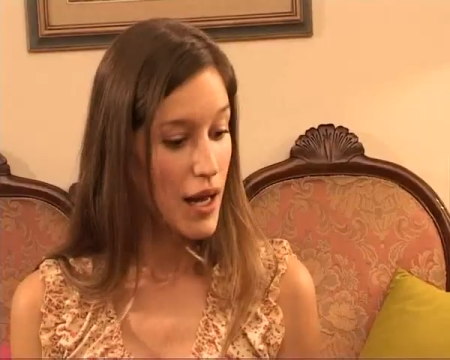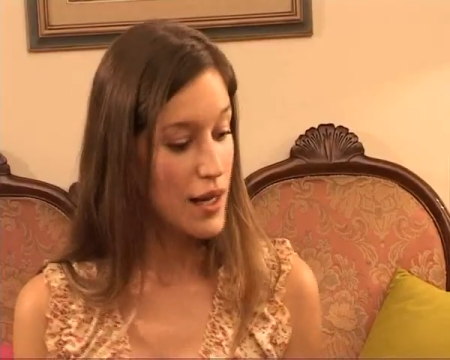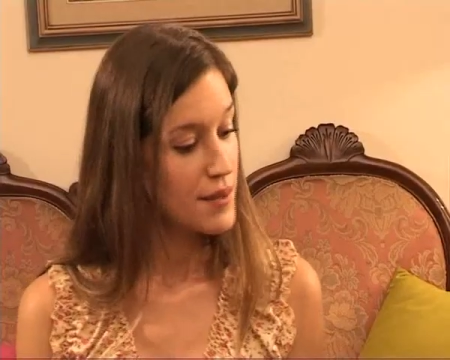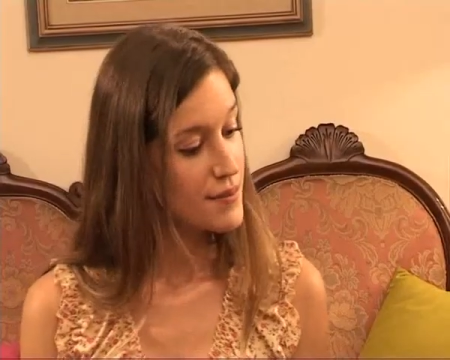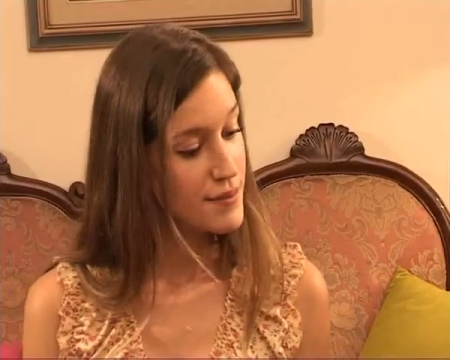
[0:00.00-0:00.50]

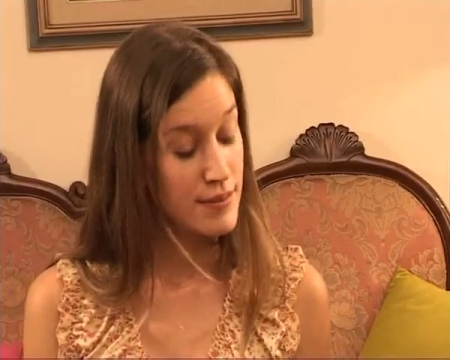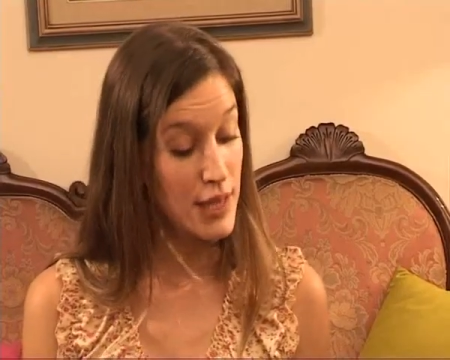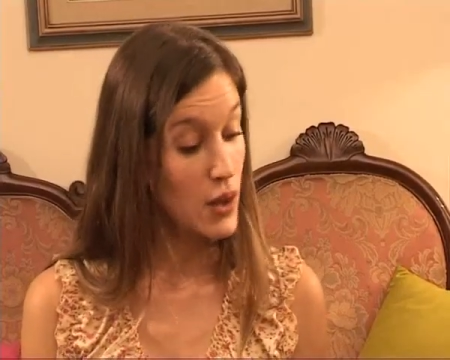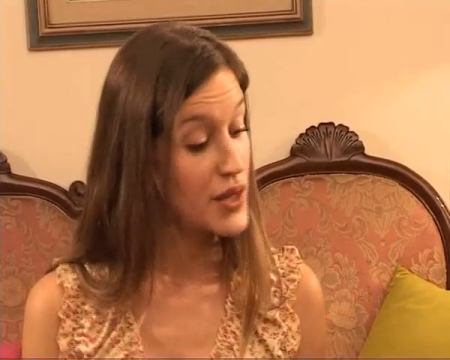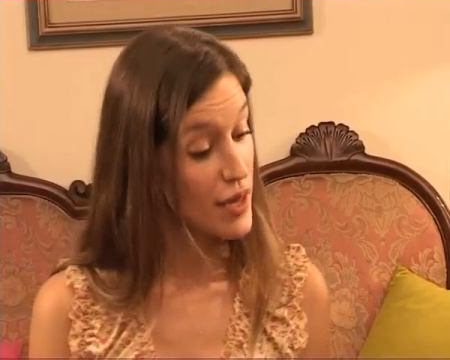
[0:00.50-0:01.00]
Um,
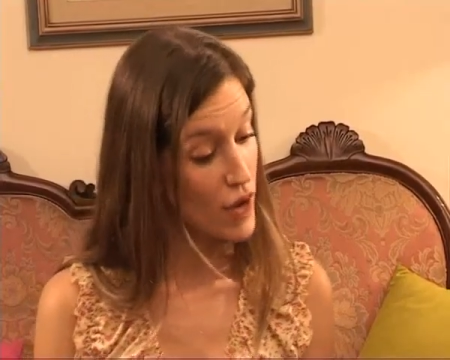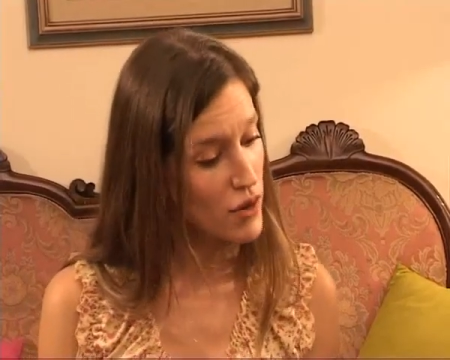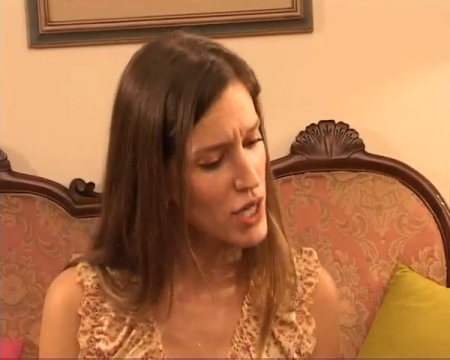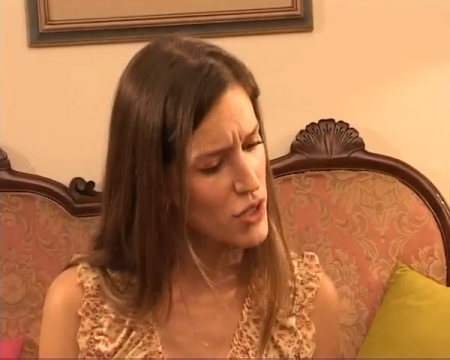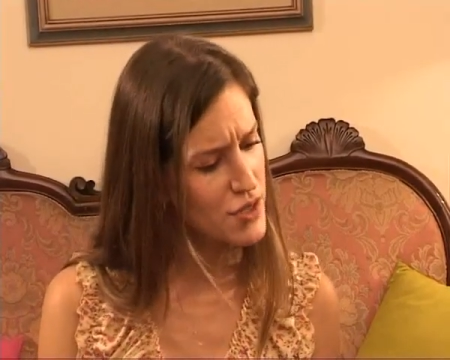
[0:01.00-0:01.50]
there
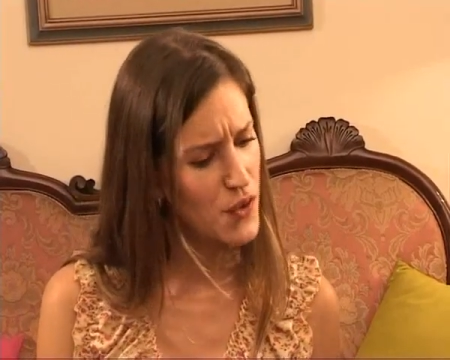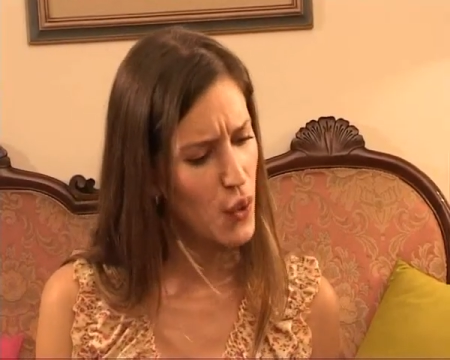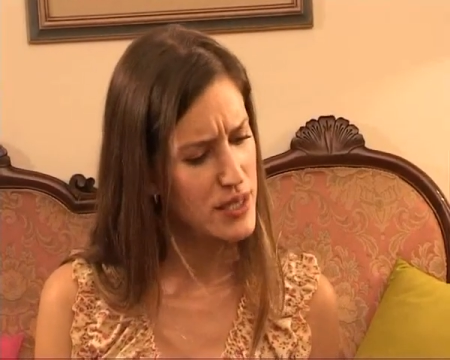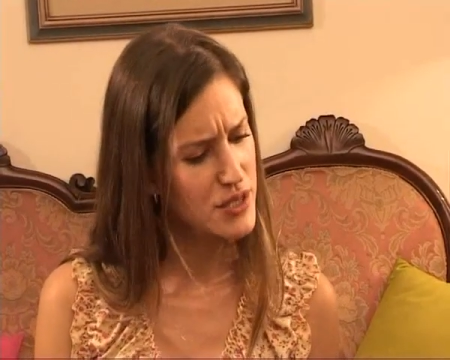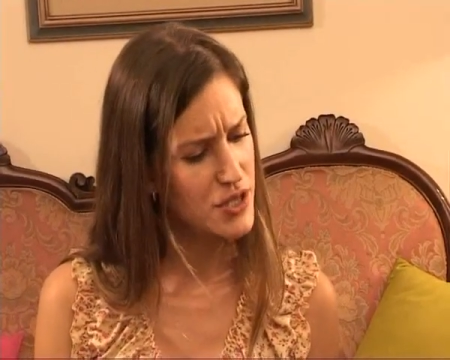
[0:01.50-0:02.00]
are a lot of
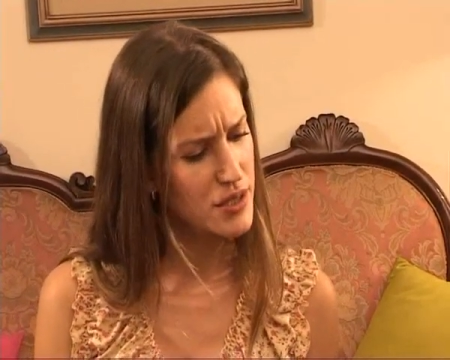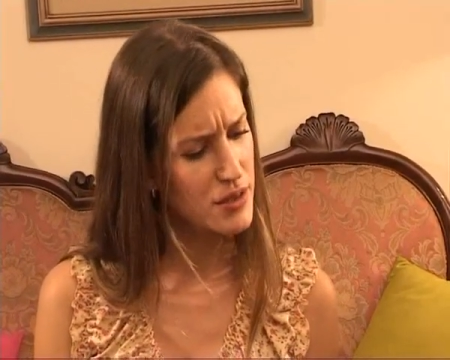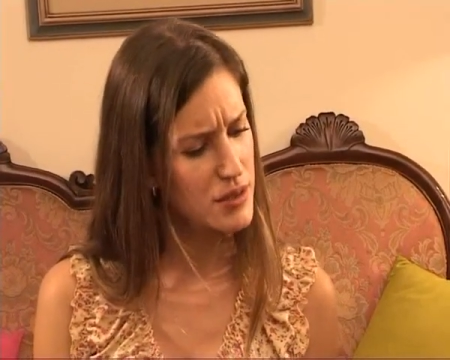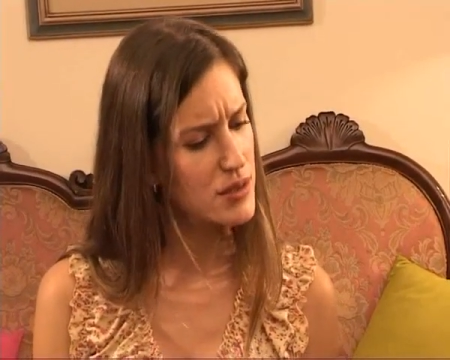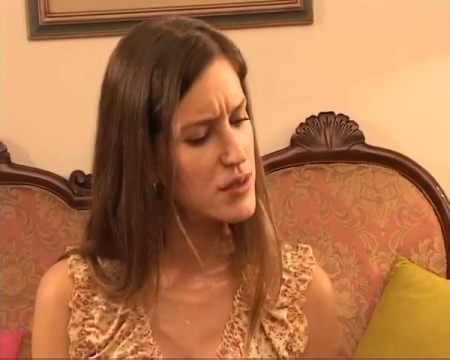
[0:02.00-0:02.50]
questions.